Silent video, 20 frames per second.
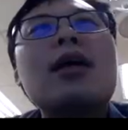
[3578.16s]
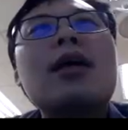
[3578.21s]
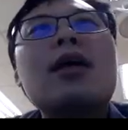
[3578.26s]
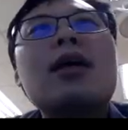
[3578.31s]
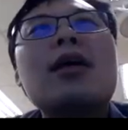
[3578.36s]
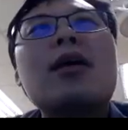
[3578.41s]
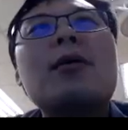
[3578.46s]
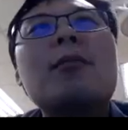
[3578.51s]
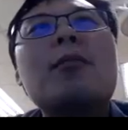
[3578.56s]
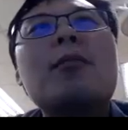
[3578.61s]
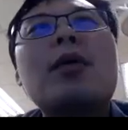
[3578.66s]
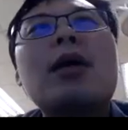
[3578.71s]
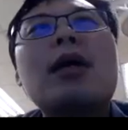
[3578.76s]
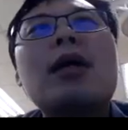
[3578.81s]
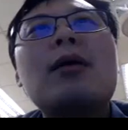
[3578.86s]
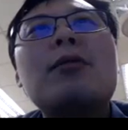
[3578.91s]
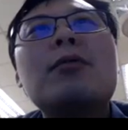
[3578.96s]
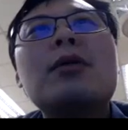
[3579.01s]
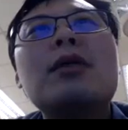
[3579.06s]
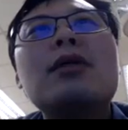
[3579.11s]
I
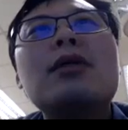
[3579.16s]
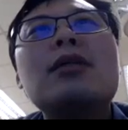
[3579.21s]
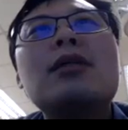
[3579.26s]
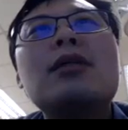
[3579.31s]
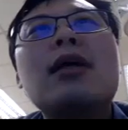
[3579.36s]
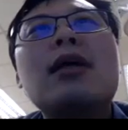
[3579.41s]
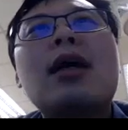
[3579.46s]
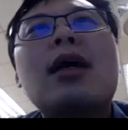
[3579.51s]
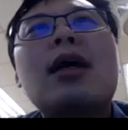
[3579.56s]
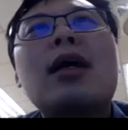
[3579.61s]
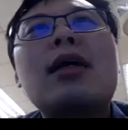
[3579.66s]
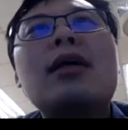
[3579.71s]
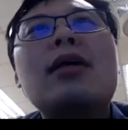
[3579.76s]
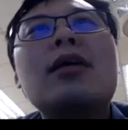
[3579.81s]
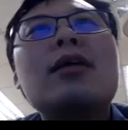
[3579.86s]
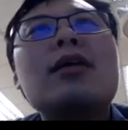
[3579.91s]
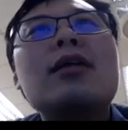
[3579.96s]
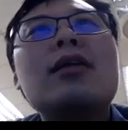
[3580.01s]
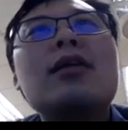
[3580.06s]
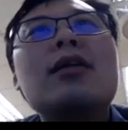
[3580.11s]
combine with
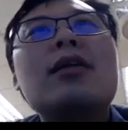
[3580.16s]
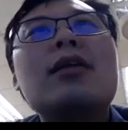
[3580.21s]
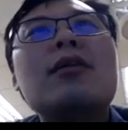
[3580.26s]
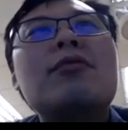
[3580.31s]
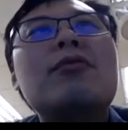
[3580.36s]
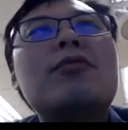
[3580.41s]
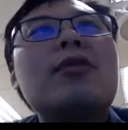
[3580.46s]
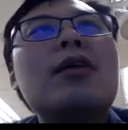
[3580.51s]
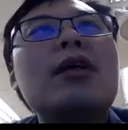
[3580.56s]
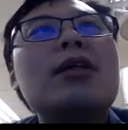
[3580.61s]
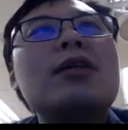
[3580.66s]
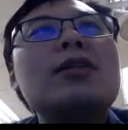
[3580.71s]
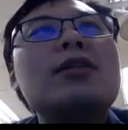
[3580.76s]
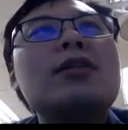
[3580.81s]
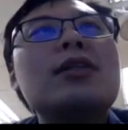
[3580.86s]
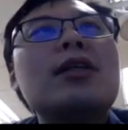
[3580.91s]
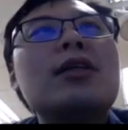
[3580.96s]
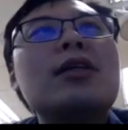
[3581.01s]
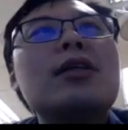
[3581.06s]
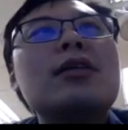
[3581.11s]
higher
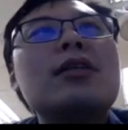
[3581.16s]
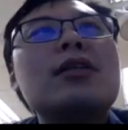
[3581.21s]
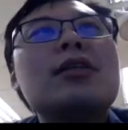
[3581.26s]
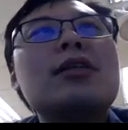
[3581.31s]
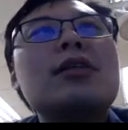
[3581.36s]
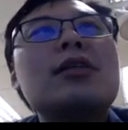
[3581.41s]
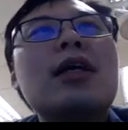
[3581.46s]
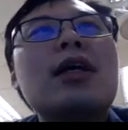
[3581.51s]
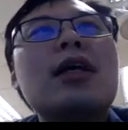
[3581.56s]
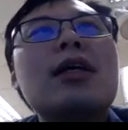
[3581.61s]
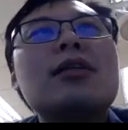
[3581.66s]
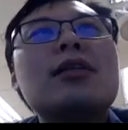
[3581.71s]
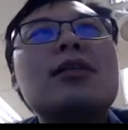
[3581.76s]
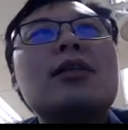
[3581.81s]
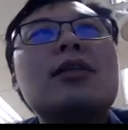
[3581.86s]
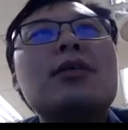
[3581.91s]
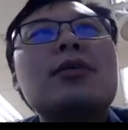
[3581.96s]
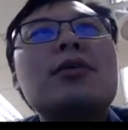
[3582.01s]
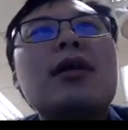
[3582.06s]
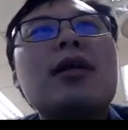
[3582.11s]
differential stacks
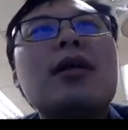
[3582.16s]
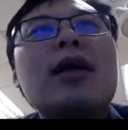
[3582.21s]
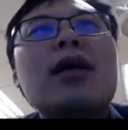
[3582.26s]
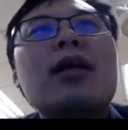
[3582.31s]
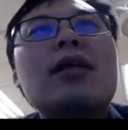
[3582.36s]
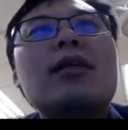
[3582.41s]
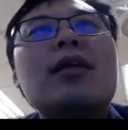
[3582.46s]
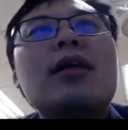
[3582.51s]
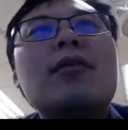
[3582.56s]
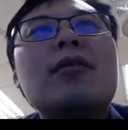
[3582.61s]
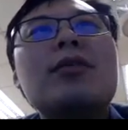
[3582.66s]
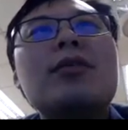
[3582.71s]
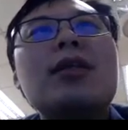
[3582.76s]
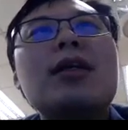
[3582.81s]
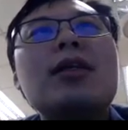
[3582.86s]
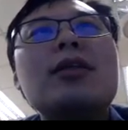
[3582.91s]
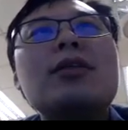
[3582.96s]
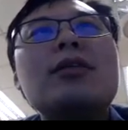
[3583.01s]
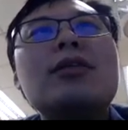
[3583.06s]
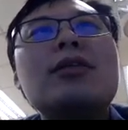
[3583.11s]
to get
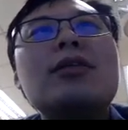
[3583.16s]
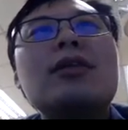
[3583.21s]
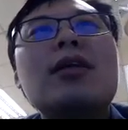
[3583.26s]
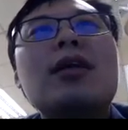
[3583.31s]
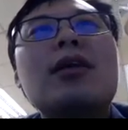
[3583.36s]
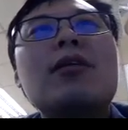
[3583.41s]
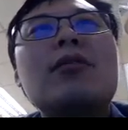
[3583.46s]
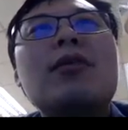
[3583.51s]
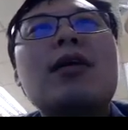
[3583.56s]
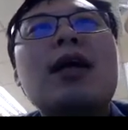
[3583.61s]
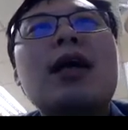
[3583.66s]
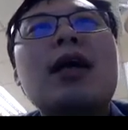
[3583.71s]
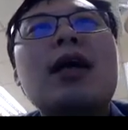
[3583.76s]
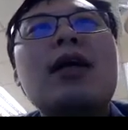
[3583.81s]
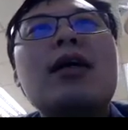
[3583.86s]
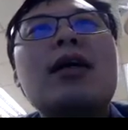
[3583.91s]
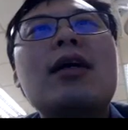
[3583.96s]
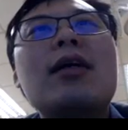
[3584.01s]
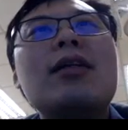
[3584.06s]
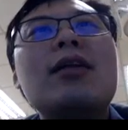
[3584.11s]
definition of
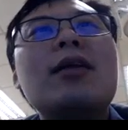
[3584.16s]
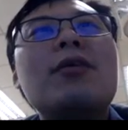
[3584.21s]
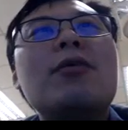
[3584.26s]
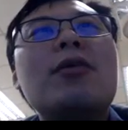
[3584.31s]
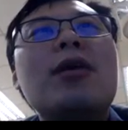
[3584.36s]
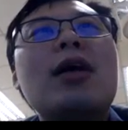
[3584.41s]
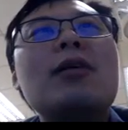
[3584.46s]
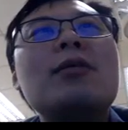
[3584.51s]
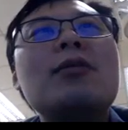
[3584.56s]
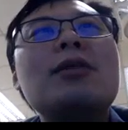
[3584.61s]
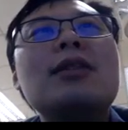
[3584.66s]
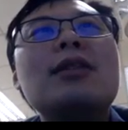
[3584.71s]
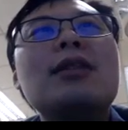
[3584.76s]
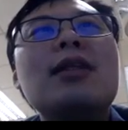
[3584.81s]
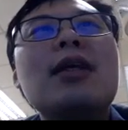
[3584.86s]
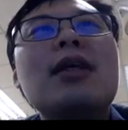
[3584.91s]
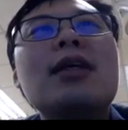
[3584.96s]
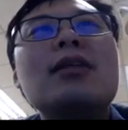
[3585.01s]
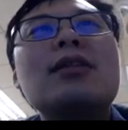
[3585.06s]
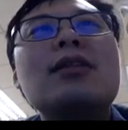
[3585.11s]
higher derived
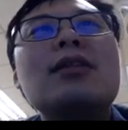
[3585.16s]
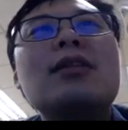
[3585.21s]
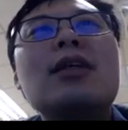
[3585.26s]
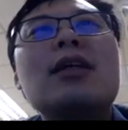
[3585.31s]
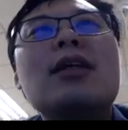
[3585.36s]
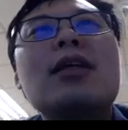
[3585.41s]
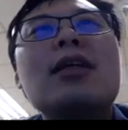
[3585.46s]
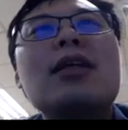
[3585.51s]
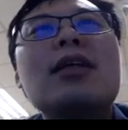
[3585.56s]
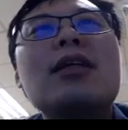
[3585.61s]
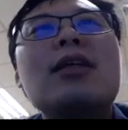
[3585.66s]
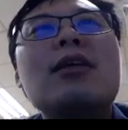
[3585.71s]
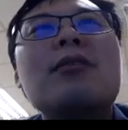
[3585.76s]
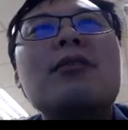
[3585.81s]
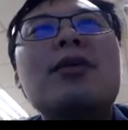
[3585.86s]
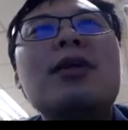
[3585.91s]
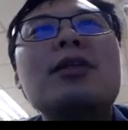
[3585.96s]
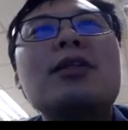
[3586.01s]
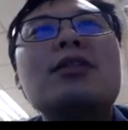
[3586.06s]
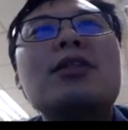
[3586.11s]
stacks in
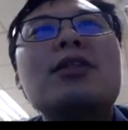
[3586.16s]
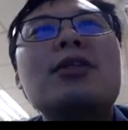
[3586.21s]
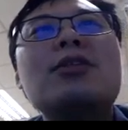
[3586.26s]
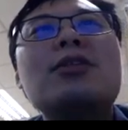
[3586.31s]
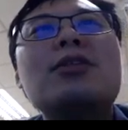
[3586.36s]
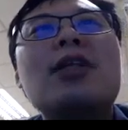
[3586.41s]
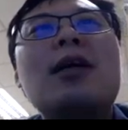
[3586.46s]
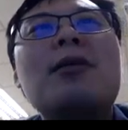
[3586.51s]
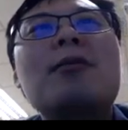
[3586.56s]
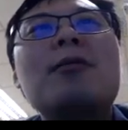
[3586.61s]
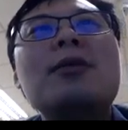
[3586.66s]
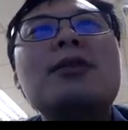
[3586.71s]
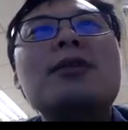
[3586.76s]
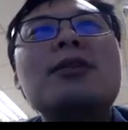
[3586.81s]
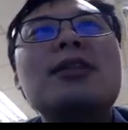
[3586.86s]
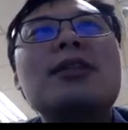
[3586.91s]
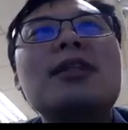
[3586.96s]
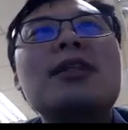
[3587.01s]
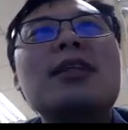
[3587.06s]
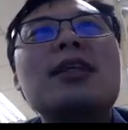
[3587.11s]
differential
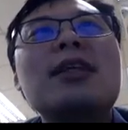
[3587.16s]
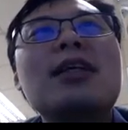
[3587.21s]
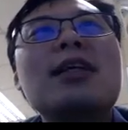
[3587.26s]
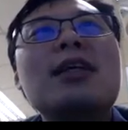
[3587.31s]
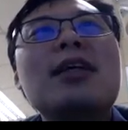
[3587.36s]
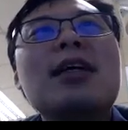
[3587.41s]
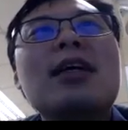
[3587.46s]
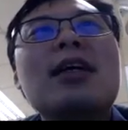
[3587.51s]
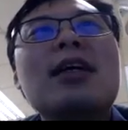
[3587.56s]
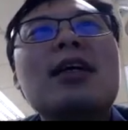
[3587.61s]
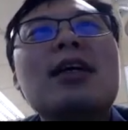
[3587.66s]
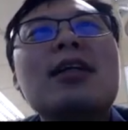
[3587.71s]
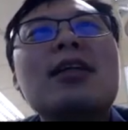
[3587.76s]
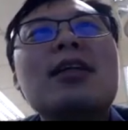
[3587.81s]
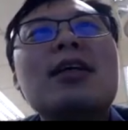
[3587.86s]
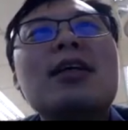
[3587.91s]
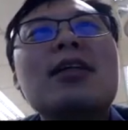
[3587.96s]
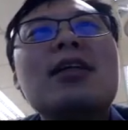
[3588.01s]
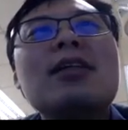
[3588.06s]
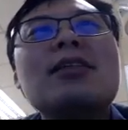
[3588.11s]
geometry? And
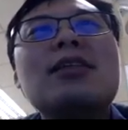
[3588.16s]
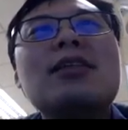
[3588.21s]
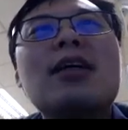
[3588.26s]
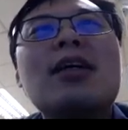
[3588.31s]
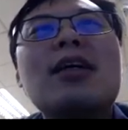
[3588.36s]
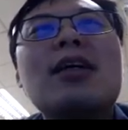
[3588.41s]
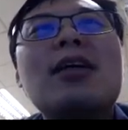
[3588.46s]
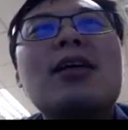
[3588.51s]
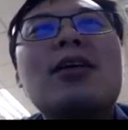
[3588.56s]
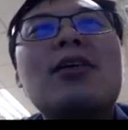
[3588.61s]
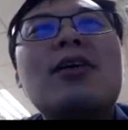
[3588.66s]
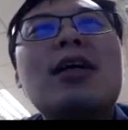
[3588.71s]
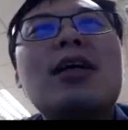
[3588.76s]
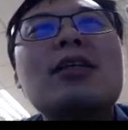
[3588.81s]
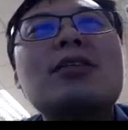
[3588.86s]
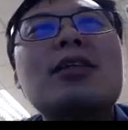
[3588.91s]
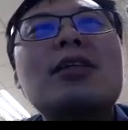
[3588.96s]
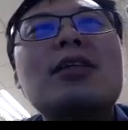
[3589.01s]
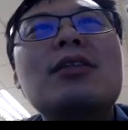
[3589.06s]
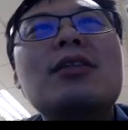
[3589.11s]
uh, the second
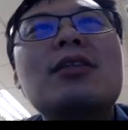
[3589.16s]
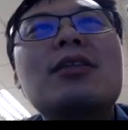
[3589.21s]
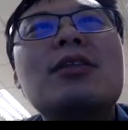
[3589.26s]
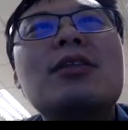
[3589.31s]
question is,